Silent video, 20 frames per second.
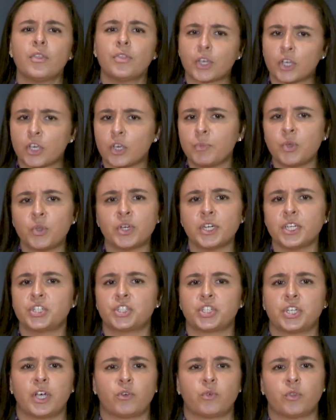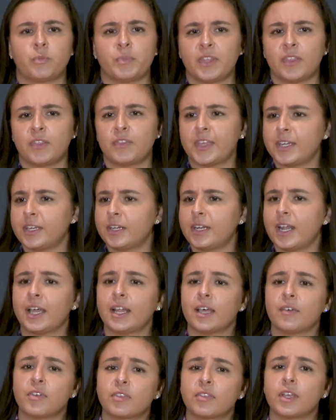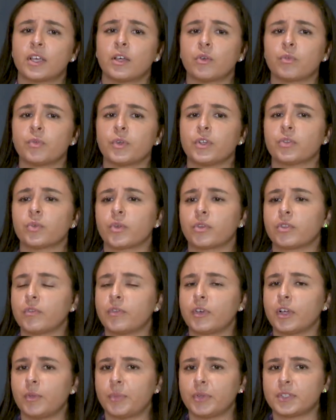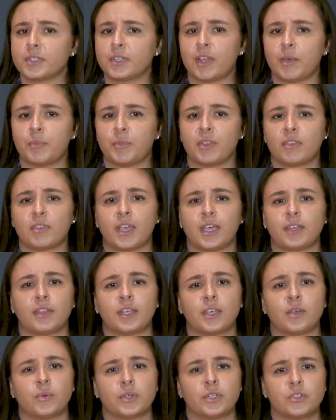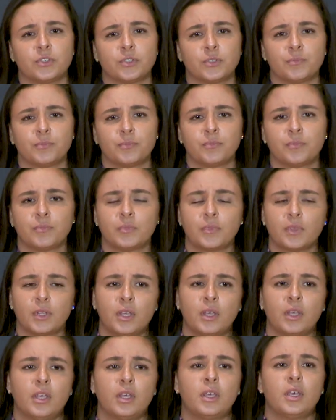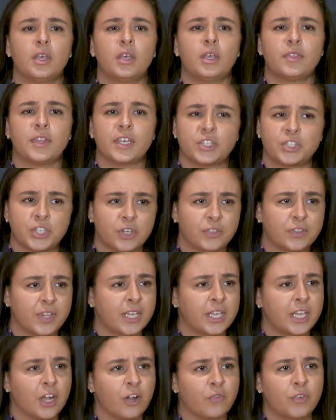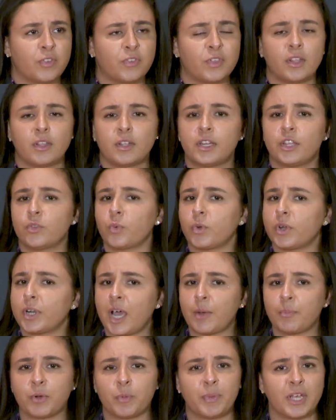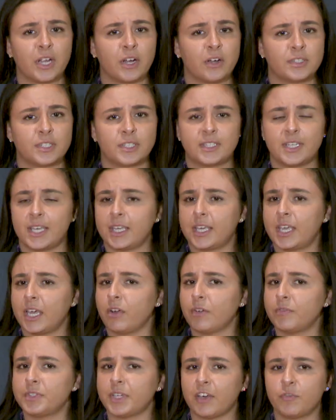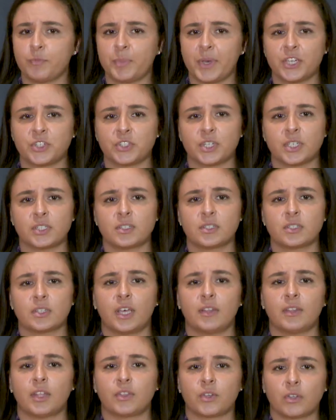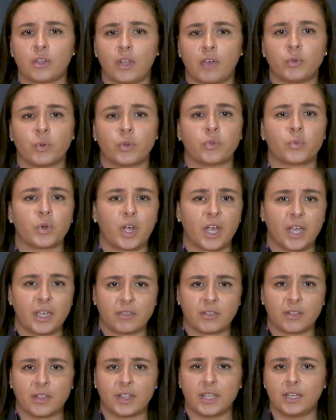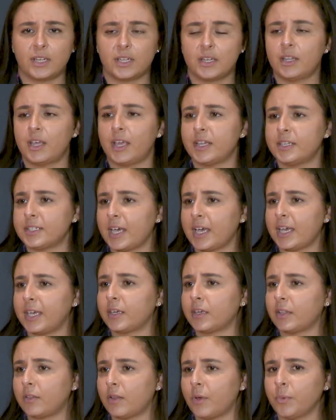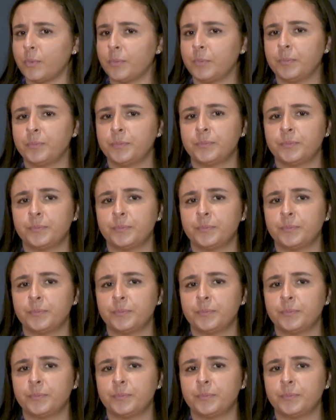The community shared with me that they did not have a single resource available to them in sign language. They shared that care facilities were not prepared to take care of deaf patients and that their loved ones were isolated and dying alone.